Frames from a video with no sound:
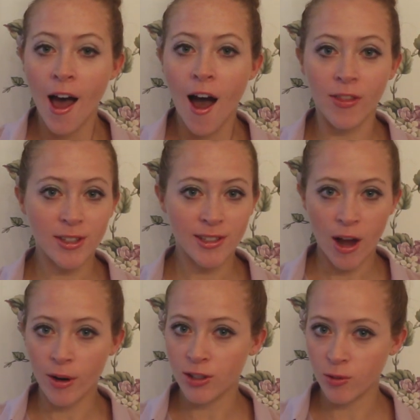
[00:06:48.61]
This is
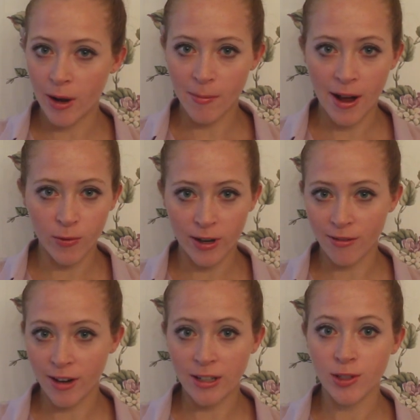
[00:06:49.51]
how I do my bun
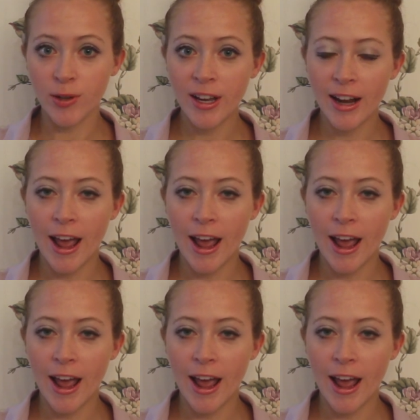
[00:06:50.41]
whenever I do it,